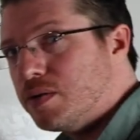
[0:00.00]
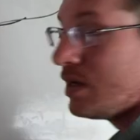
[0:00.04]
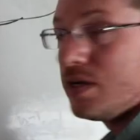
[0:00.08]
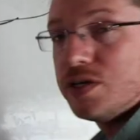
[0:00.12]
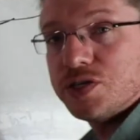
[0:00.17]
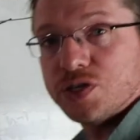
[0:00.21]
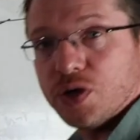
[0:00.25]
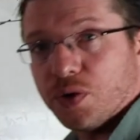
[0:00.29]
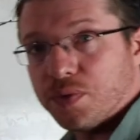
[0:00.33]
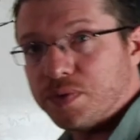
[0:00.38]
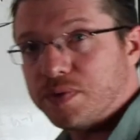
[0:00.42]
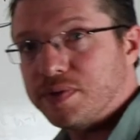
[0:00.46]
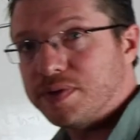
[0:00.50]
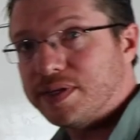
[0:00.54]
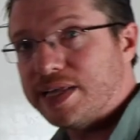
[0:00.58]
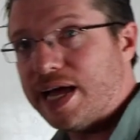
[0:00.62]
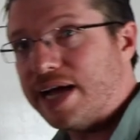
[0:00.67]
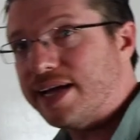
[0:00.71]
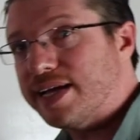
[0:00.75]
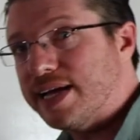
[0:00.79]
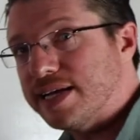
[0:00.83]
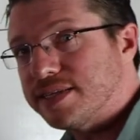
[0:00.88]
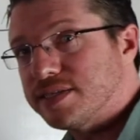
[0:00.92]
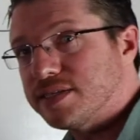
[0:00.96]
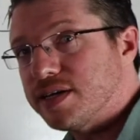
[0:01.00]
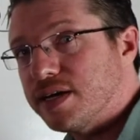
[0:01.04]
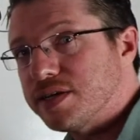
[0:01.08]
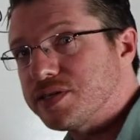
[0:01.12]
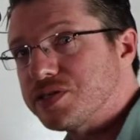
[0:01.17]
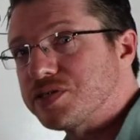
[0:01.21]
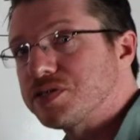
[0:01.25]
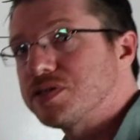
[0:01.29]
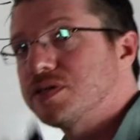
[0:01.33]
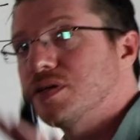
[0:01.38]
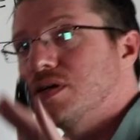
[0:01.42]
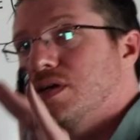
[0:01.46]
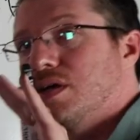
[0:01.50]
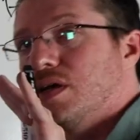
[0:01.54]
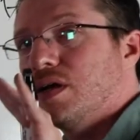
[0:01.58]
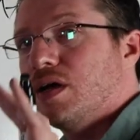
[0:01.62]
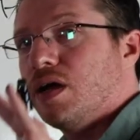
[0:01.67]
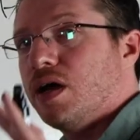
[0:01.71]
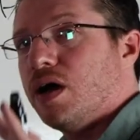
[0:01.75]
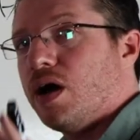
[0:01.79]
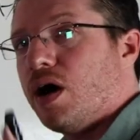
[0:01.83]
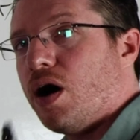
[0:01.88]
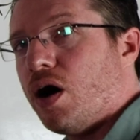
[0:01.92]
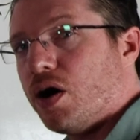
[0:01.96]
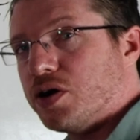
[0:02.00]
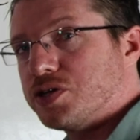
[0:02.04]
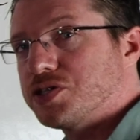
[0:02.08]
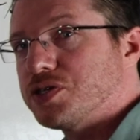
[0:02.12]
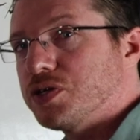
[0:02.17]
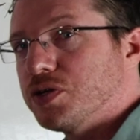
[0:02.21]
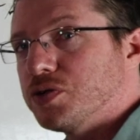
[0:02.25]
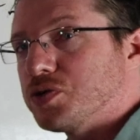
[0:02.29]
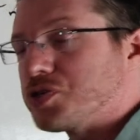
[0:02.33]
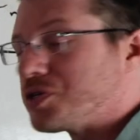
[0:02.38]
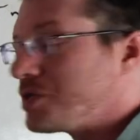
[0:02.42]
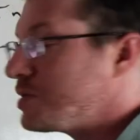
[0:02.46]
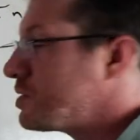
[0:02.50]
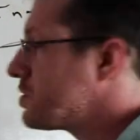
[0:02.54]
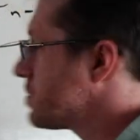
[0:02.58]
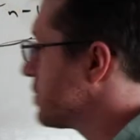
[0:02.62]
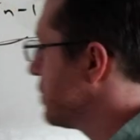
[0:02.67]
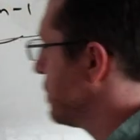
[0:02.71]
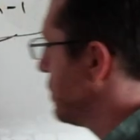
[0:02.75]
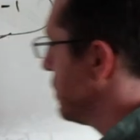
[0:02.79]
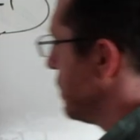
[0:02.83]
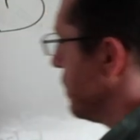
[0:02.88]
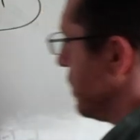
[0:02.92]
So that gets us our solutions.